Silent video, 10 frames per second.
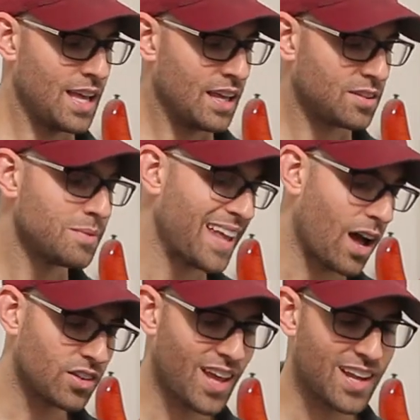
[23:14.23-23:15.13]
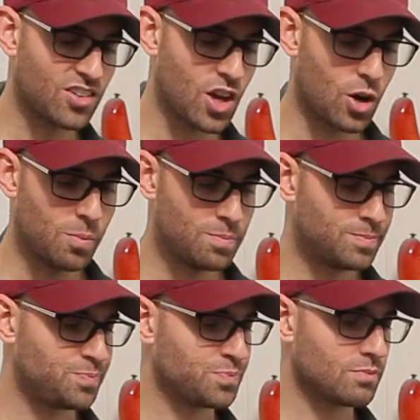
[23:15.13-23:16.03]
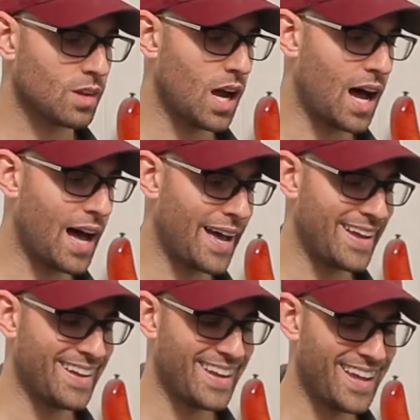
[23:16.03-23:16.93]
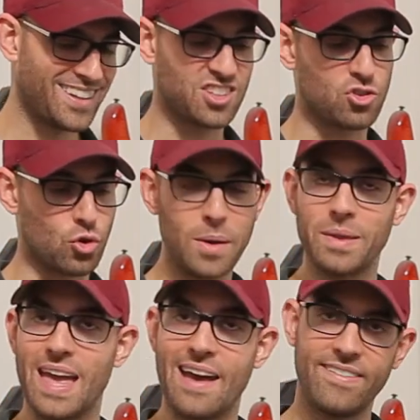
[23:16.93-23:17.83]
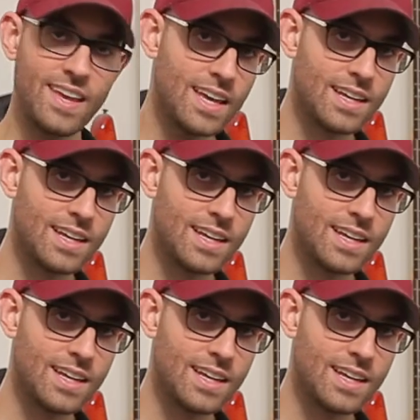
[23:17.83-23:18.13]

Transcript: Some downsides though, it's extremely heavy.